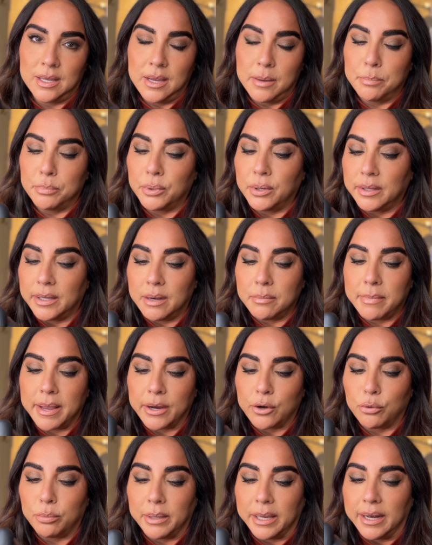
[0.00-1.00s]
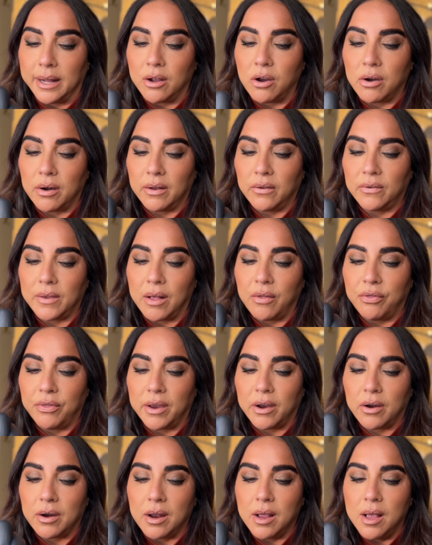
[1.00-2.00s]
microblading artists out
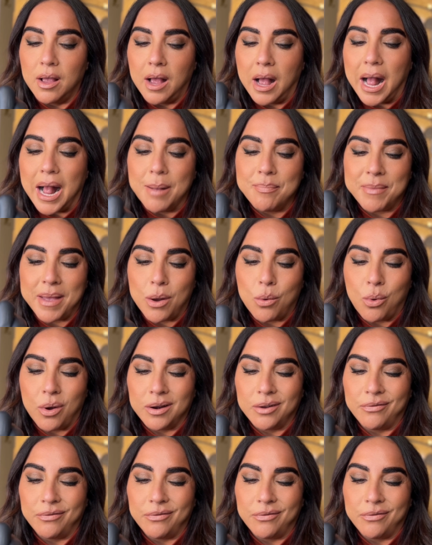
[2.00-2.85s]
there. I'm not one of